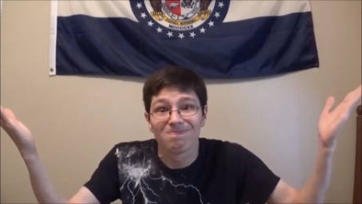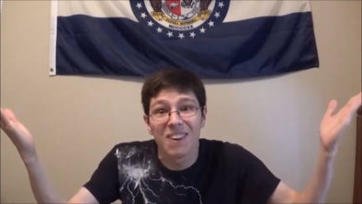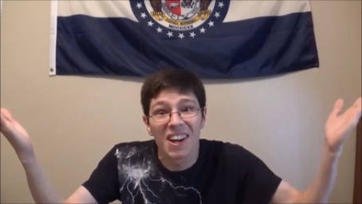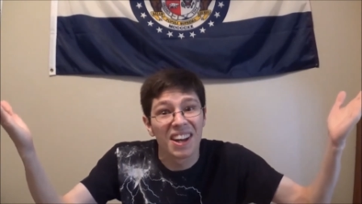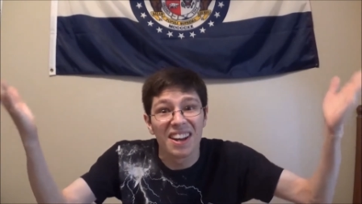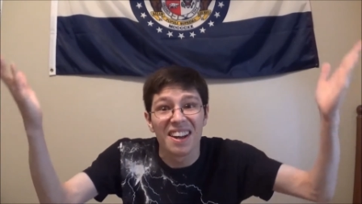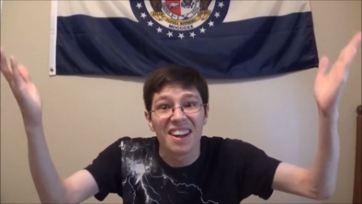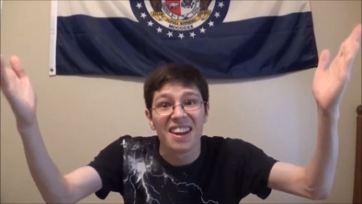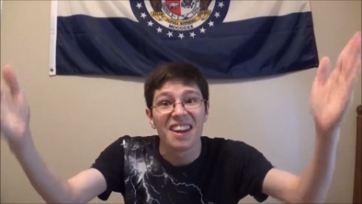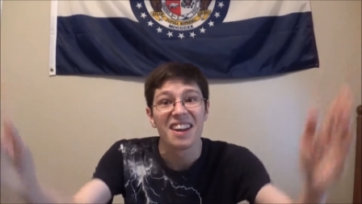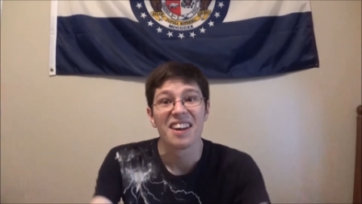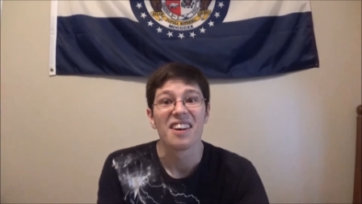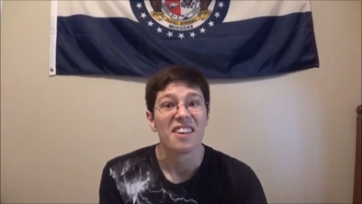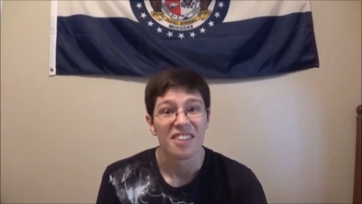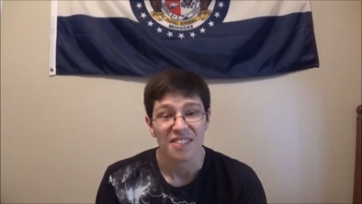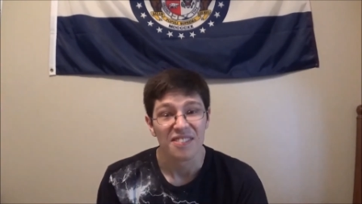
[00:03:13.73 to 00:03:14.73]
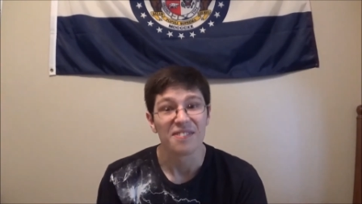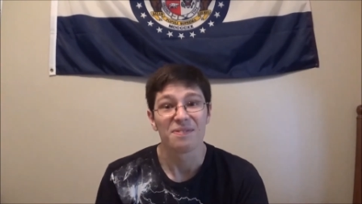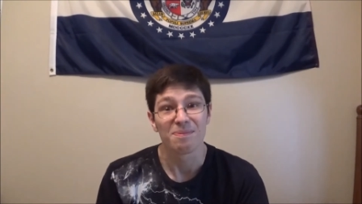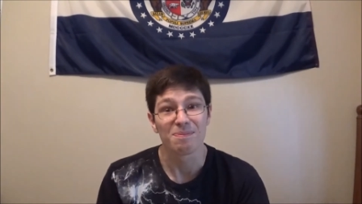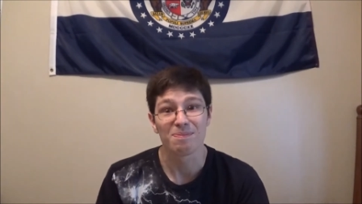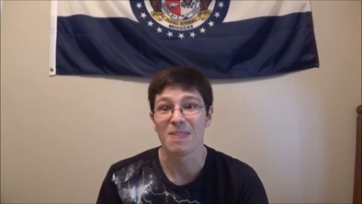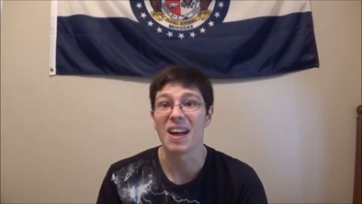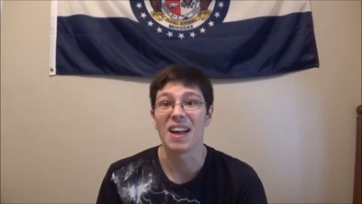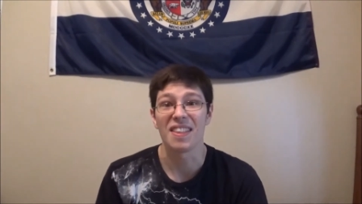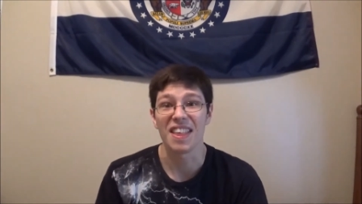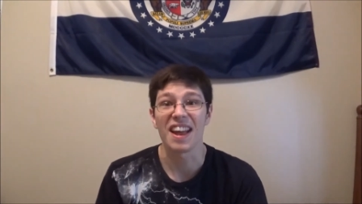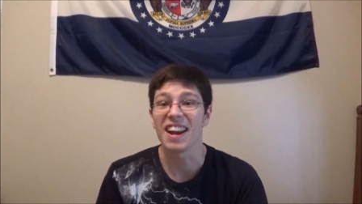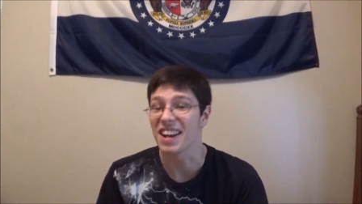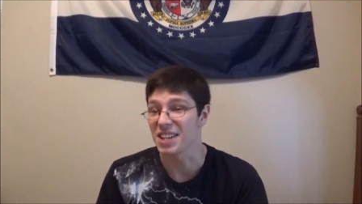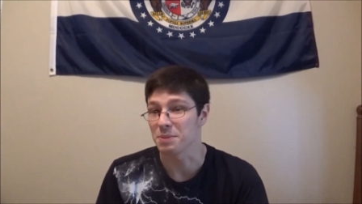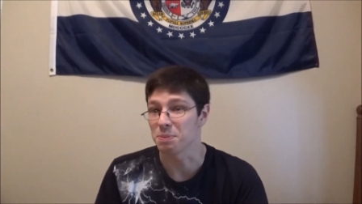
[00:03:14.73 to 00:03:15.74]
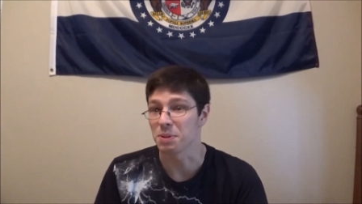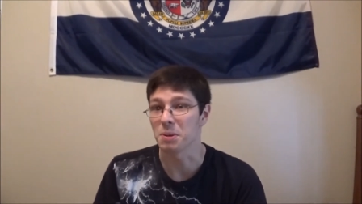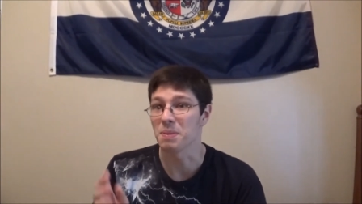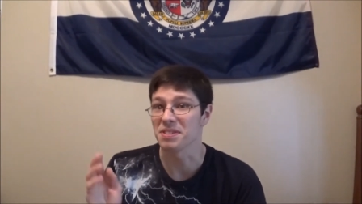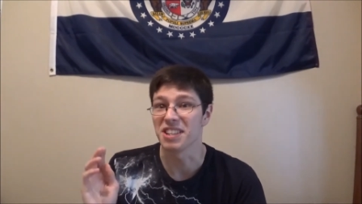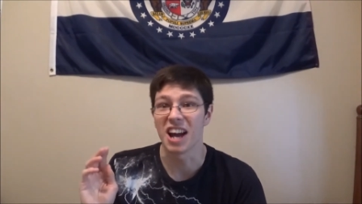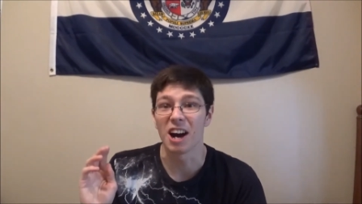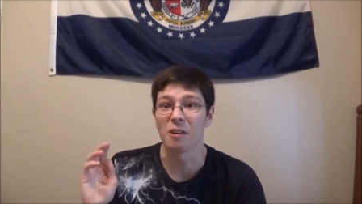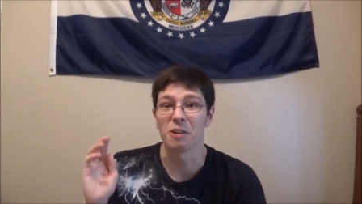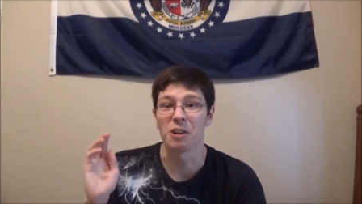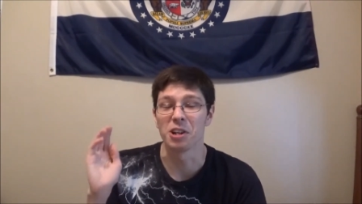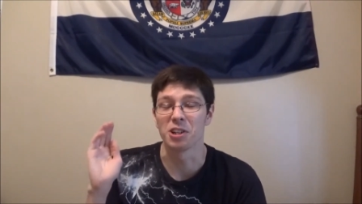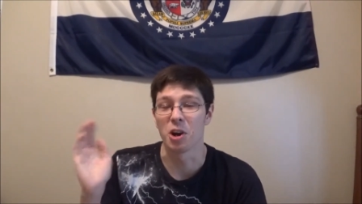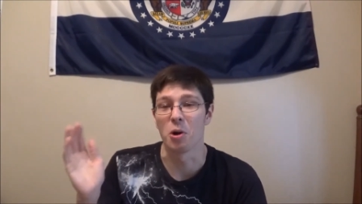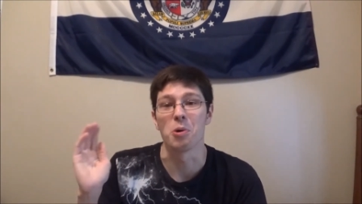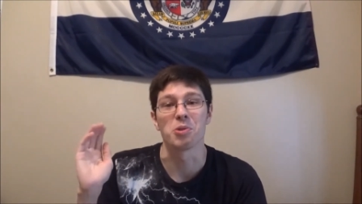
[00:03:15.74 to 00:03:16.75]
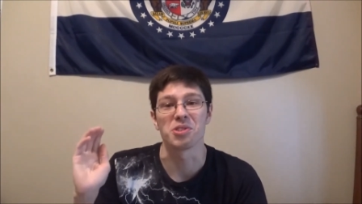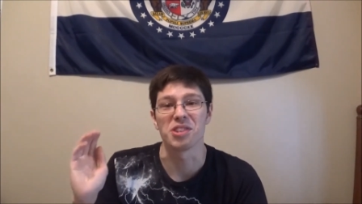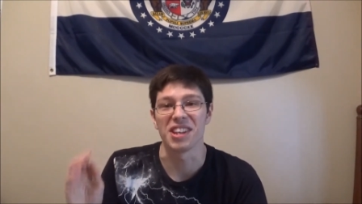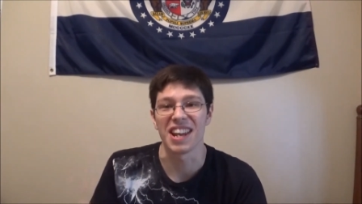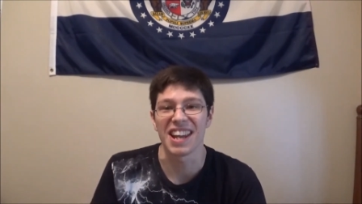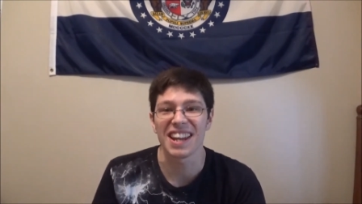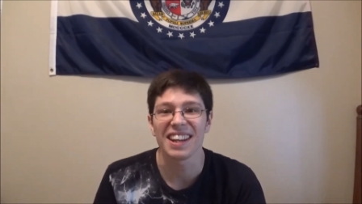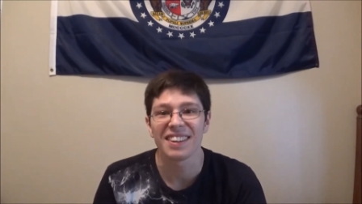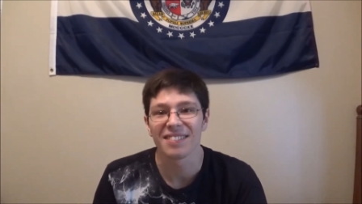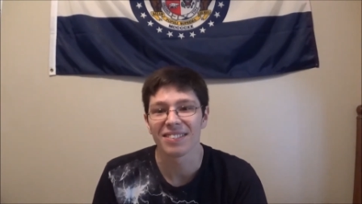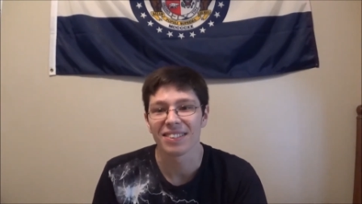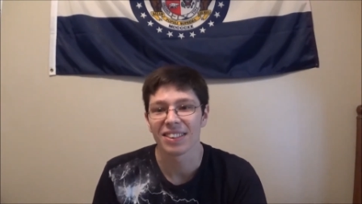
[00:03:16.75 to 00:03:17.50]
that that is pretty much how it goes today.